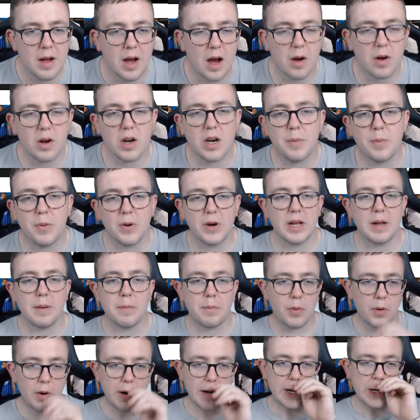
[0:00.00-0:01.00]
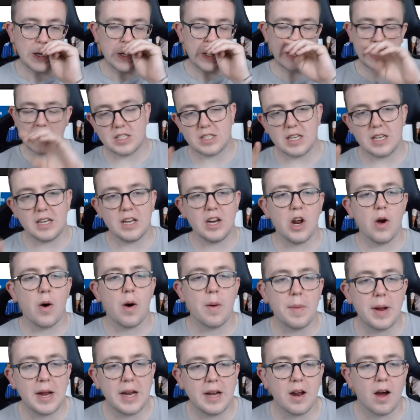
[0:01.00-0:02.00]
I'm going to put it in pretty good. It's, you know
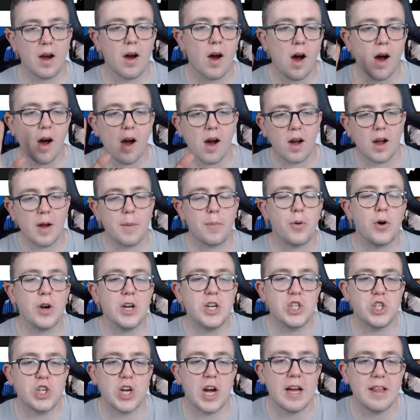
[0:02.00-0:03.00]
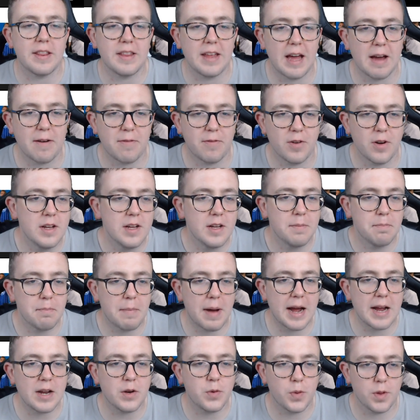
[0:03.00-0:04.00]
what I mean? I appreciate the effort
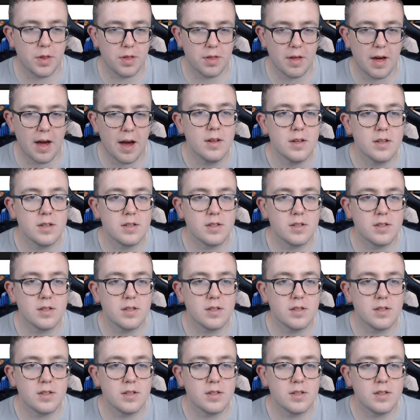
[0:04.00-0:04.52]
made with that.